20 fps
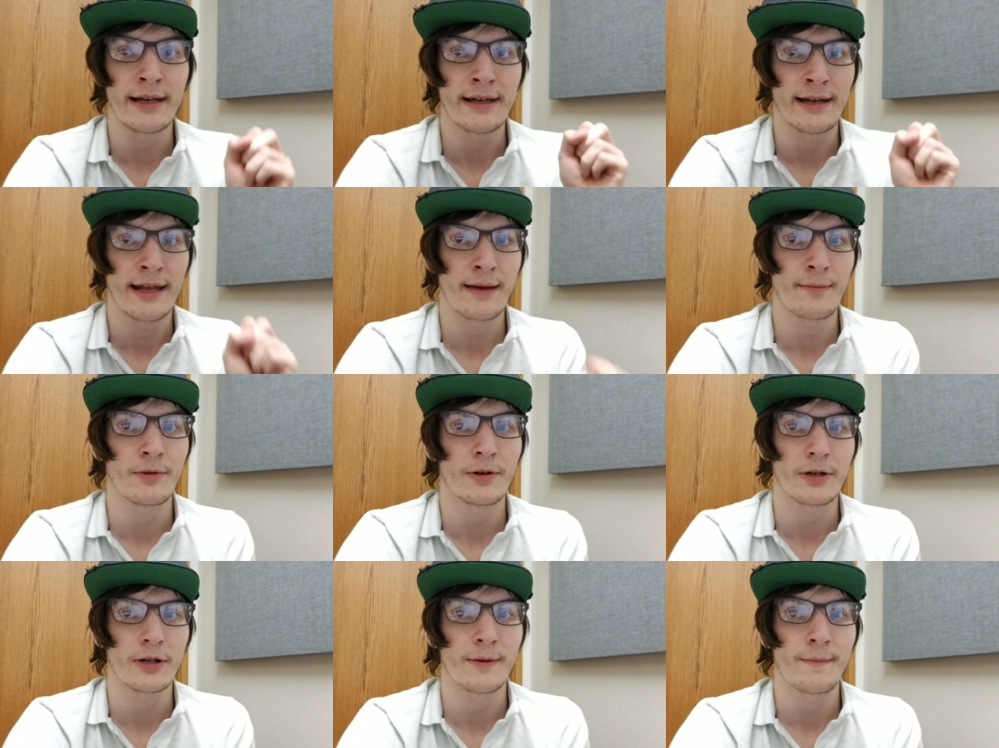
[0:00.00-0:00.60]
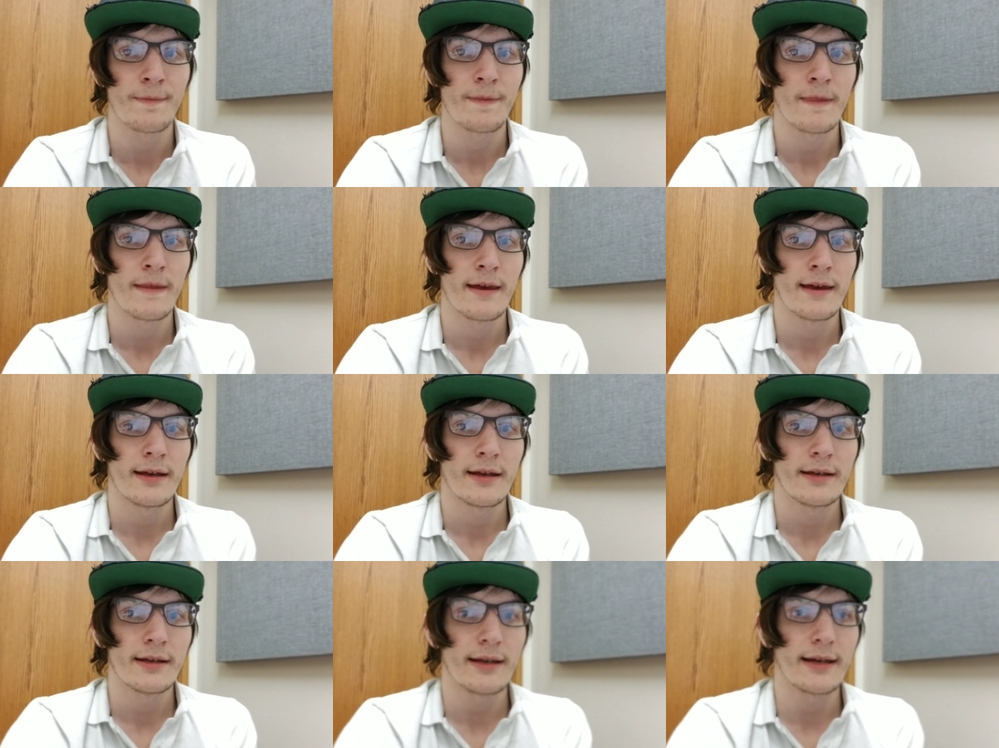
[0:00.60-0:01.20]
inhibitor,
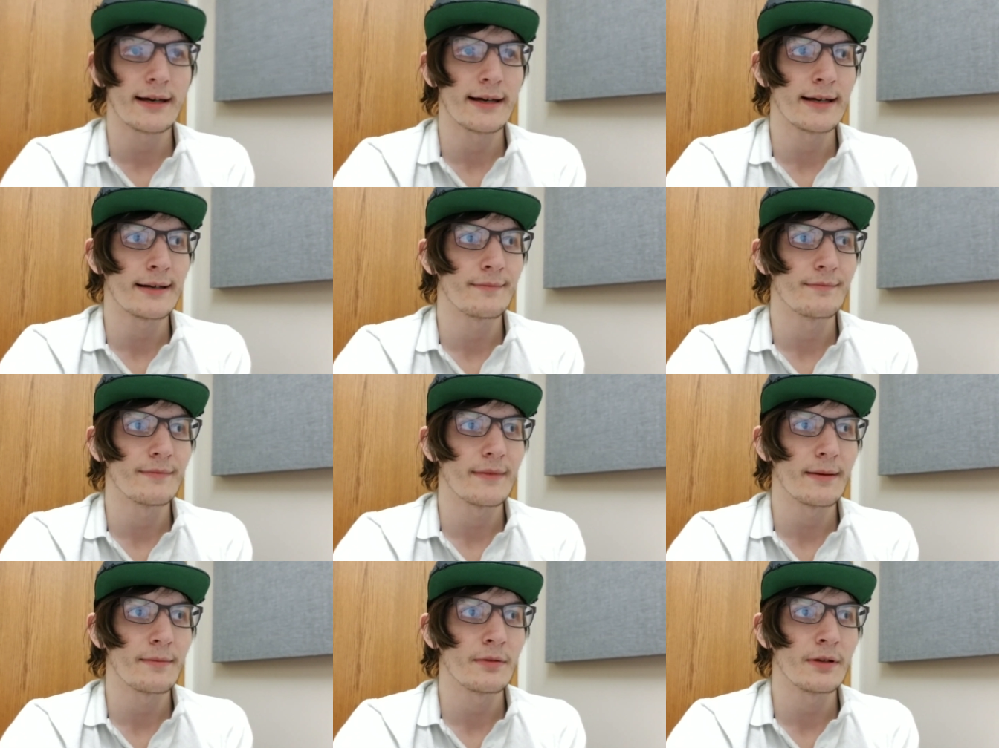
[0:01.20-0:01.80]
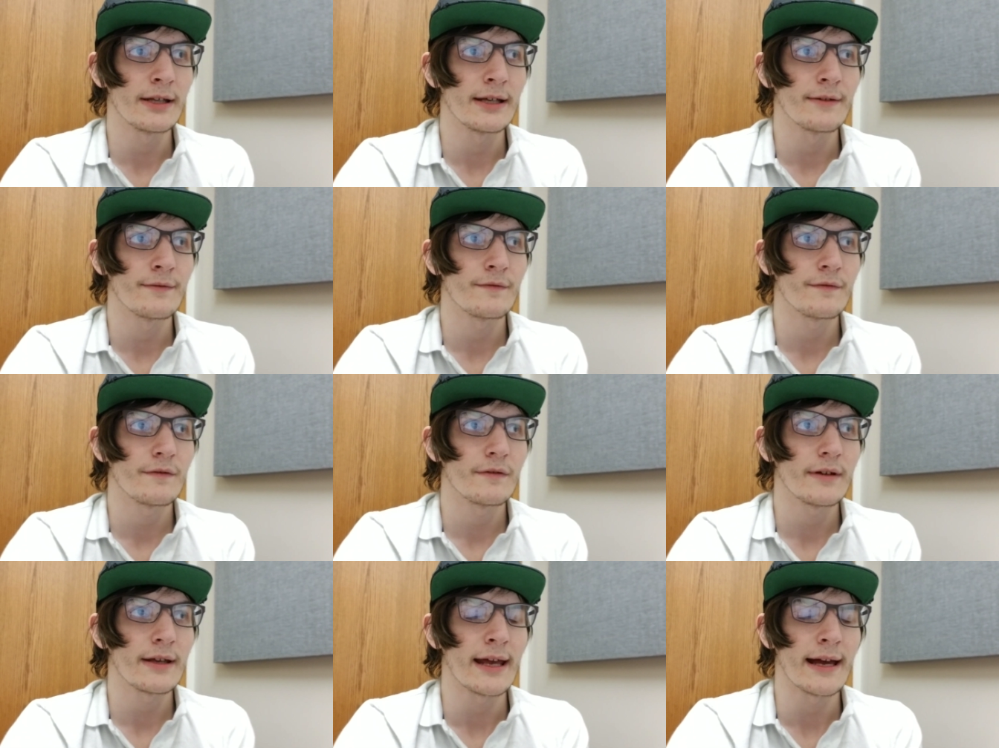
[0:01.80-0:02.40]
I
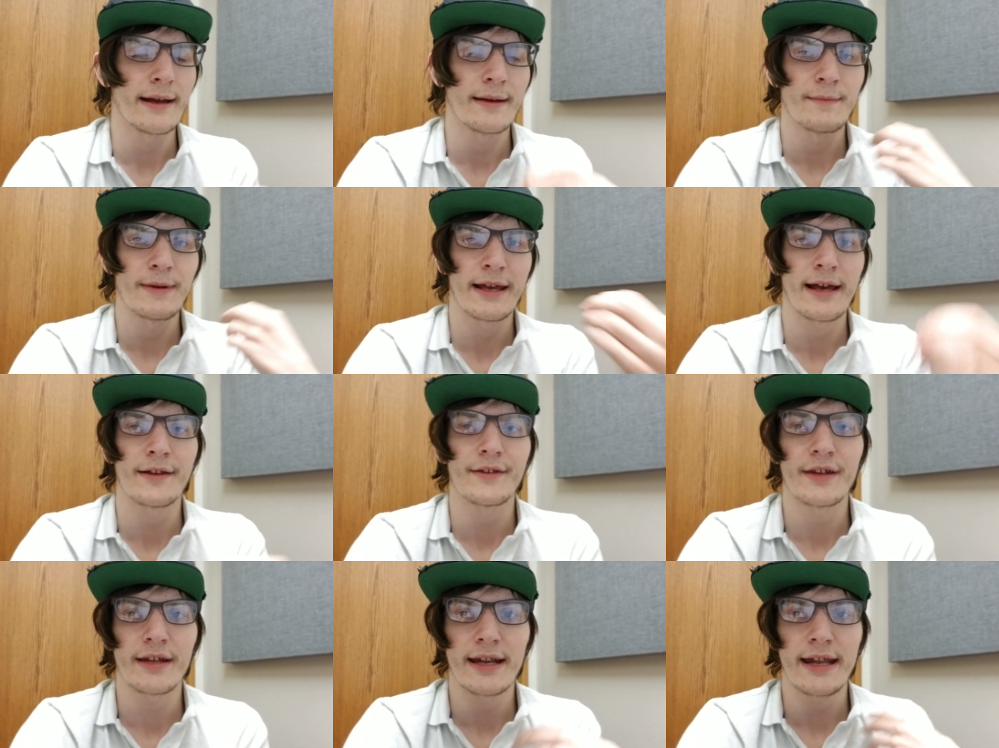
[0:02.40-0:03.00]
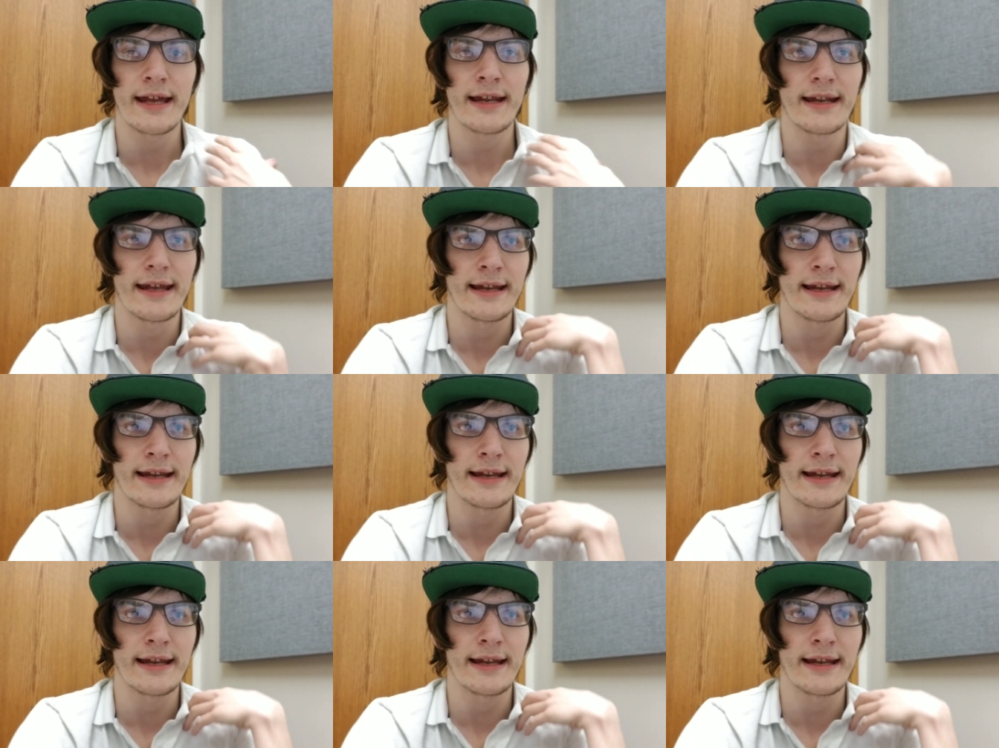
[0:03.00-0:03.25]
believe, yeah, and because it